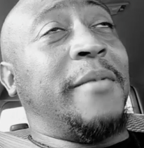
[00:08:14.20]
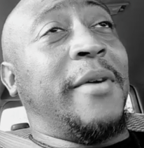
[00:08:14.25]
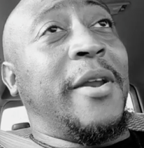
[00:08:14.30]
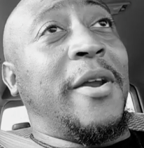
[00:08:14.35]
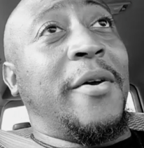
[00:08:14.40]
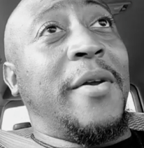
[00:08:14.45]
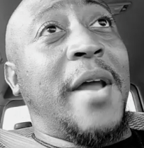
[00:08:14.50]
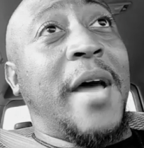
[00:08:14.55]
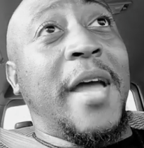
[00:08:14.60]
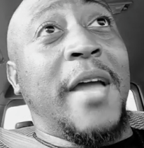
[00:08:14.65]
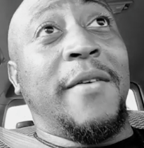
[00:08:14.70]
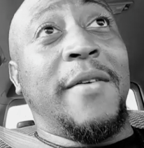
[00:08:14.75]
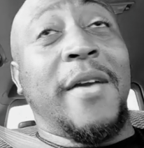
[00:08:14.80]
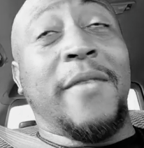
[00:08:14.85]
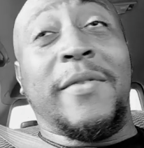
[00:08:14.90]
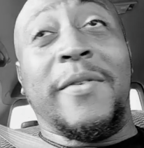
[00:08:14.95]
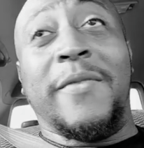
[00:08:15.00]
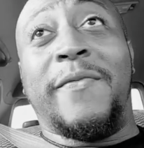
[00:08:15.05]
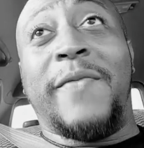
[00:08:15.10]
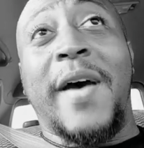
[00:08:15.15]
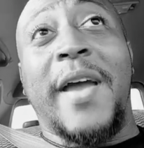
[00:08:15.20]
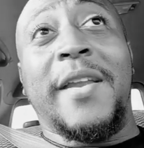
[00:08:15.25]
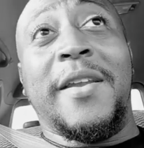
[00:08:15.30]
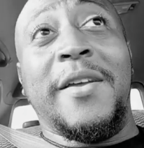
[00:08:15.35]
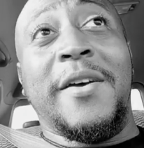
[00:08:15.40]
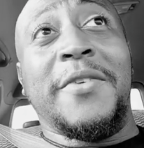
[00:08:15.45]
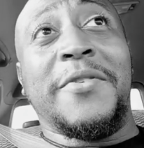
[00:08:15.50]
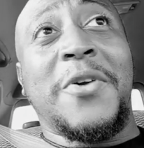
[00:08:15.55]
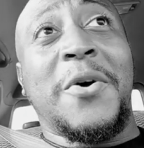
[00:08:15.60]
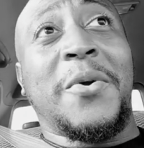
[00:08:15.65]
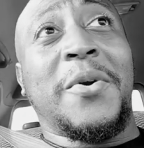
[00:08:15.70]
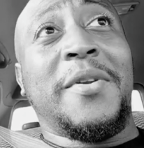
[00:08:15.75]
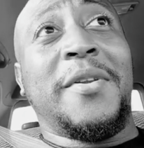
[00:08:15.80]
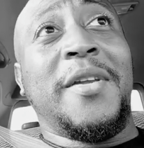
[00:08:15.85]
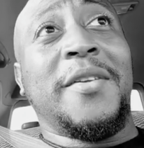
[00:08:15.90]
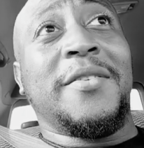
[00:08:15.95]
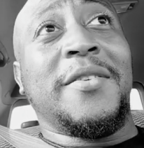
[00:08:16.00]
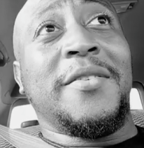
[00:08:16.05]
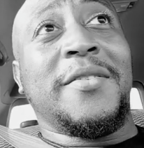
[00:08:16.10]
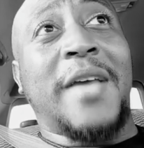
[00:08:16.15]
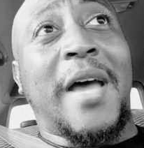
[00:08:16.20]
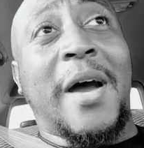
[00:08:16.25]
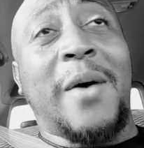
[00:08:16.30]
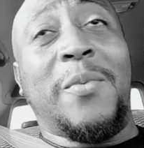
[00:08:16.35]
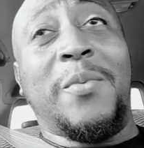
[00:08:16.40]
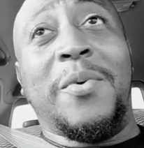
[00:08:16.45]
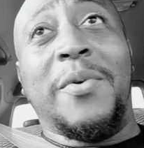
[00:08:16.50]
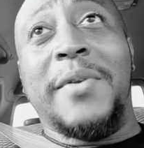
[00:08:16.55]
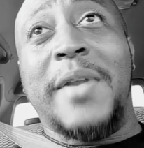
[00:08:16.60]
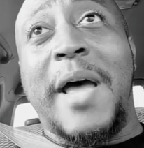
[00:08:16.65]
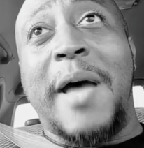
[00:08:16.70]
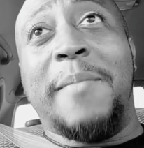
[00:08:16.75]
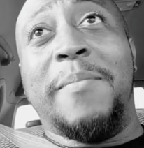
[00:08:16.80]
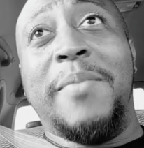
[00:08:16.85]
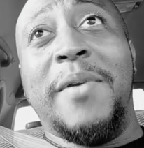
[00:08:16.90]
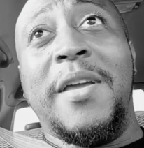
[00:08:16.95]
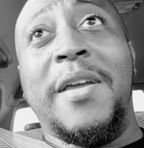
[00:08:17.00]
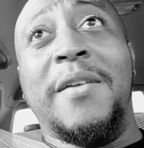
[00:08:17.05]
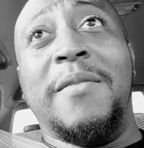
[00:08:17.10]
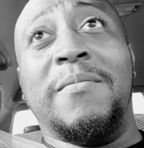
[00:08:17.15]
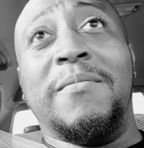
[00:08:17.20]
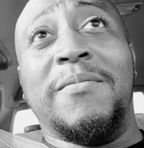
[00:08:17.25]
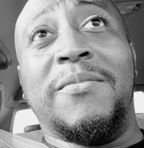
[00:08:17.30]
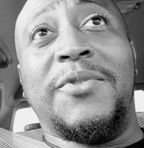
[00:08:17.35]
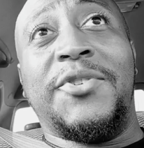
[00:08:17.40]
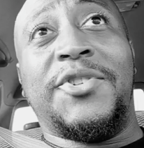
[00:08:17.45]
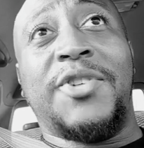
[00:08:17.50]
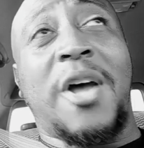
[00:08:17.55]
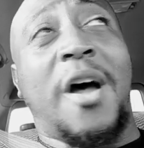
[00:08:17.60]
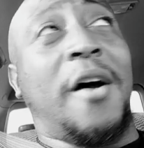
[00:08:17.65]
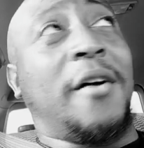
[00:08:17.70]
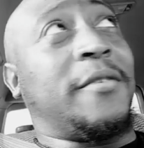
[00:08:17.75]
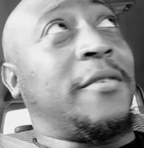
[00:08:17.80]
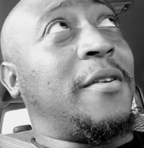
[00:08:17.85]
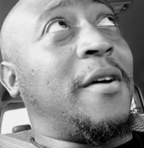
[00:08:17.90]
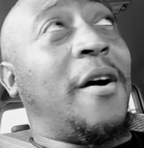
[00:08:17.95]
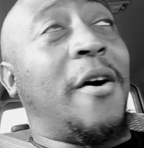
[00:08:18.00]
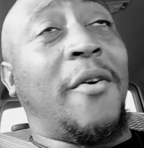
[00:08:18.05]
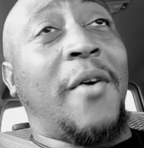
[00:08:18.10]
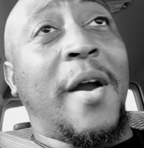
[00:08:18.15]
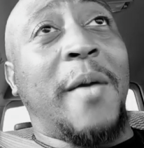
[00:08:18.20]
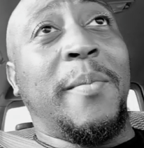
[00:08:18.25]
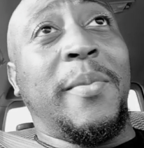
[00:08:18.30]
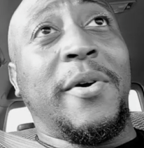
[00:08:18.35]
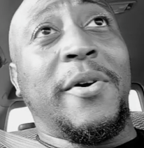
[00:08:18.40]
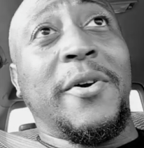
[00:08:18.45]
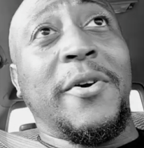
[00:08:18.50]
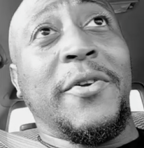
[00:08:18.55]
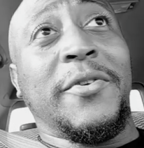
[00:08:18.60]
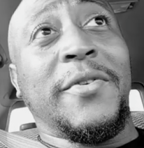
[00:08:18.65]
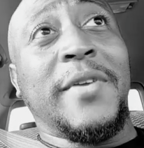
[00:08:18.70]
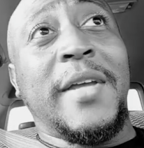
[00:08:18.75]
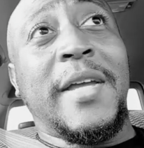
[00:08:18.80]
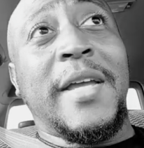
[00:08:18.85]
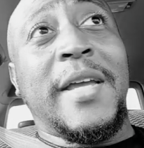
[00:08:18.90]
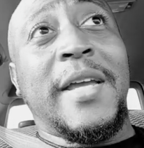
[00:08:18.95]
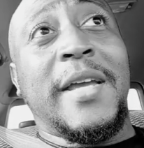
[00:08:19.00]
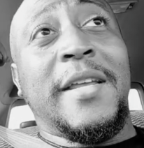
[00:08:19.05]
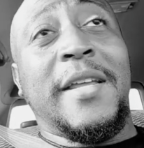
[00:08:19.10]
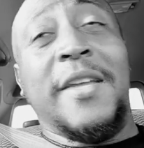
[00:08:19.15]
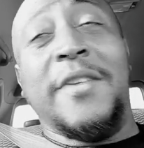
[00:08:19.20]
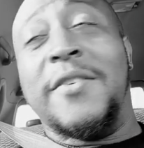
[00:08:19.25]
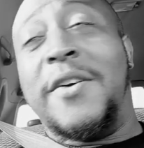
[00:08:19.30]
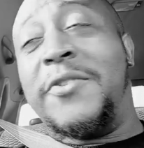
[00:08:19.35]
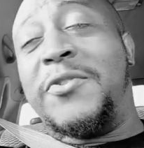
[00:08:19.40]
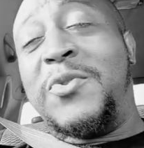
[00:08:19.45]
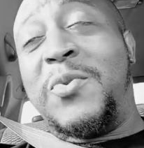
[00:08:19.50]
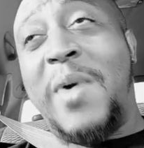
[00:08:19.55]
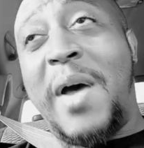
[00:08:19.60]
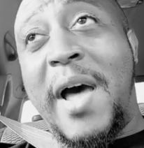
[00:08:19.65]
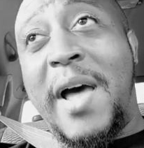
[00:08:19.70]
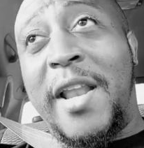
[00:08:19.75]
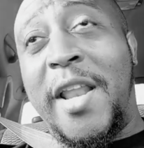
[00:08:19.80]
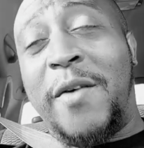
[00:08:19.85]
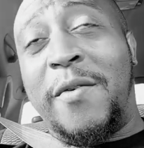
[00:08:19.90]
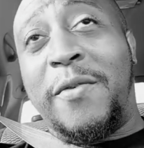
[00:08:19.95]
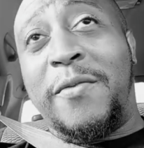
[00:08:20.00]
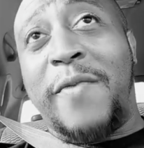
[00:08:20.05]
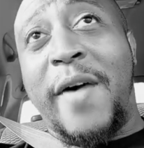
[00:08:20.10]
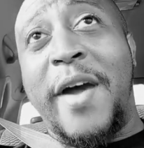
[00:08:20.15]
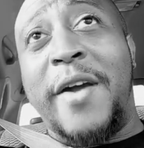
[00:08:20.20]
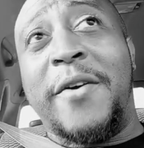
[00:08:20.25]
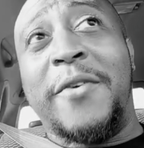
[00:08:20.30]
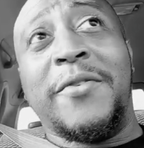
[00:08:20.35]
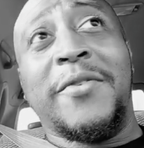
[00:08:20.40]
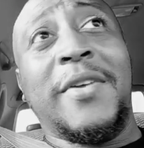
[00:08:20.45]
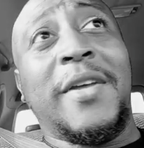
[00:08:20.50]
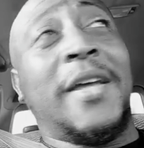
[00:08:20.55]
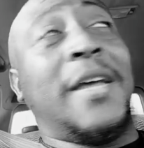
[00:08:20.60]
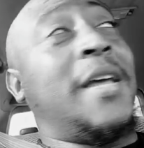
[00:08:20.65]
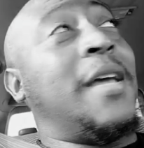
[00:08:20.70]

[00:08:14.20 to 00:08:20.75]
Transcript: You know, now if the fight does go to distance, I will not be shocked, all right, because these are two high-level fighters.